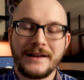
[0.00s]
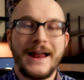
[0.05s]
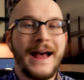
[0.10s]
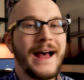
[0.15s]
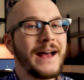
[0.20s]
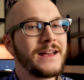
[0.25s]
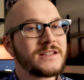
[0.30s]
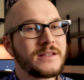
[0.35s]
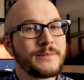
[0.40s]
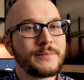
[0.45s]
It
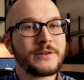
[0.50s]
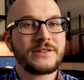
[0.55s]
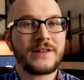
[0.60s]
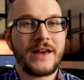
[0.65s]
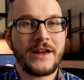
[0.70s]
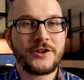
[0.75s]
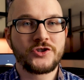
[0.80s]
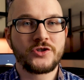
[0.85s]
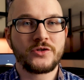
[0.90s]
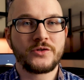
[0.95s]
has the
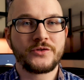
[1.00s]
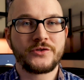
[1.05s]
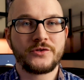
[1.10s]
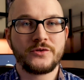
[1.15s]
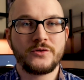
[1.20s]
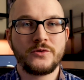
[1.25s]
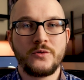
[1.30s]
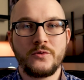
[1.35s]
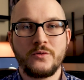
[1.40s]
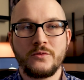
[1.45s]
potential
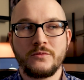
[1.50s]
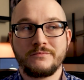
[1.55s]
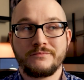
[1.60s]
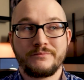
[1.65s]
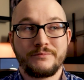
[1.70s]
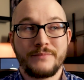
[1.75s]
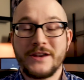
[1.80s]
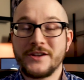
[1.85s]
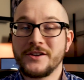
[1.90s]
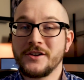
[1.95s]
to
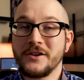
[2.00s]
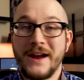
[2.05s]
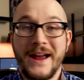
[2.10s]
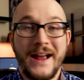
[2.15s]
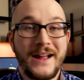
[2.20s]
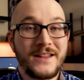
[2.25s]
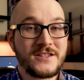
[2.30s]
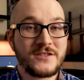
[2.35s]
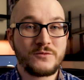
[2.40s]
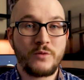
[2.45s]
make your
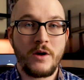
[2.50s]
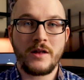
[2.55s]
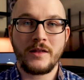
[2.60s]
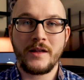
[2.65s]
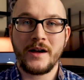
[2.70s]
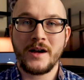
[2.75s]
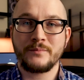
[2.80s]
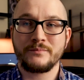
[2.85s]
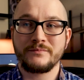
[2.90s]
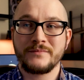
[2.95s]
hand
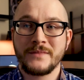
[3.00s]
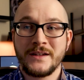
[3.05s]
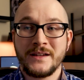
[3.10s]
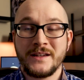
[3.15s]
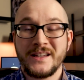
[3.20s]
swell up,